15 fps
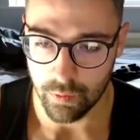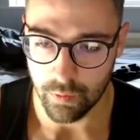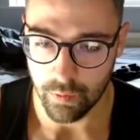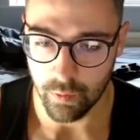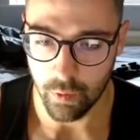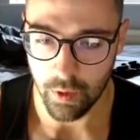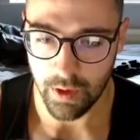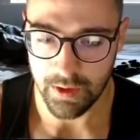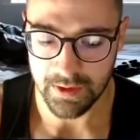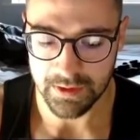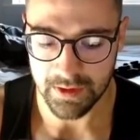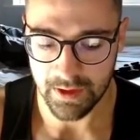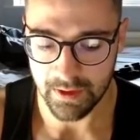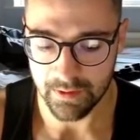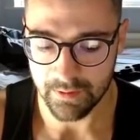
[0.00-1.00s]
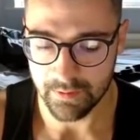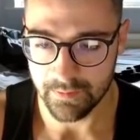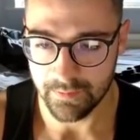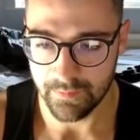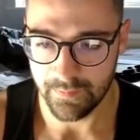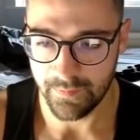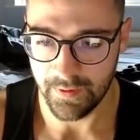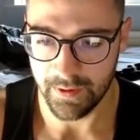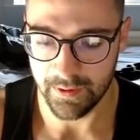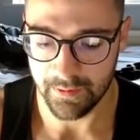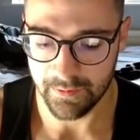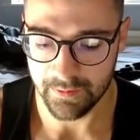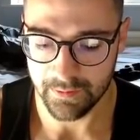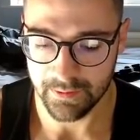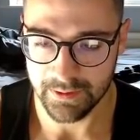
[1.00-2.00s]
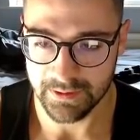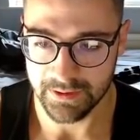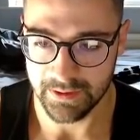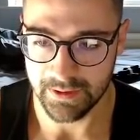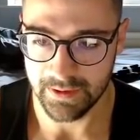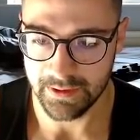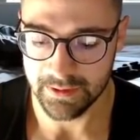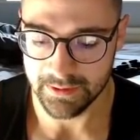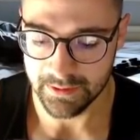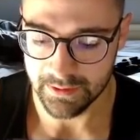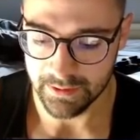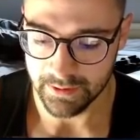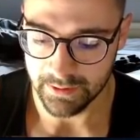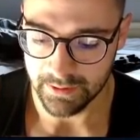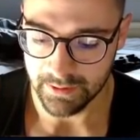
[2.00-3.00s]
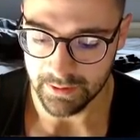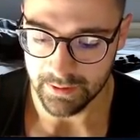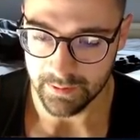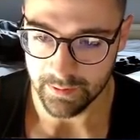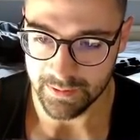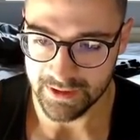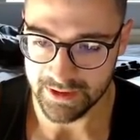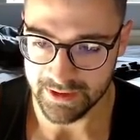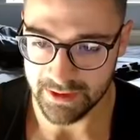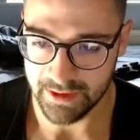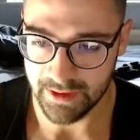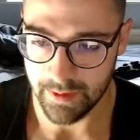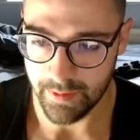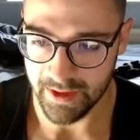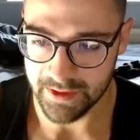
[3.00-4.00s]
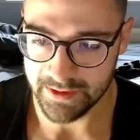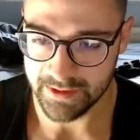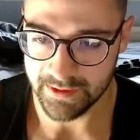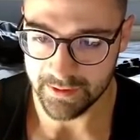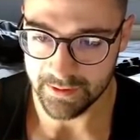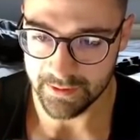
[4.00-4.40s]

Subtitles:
Why does that thing, honestly, these snippets.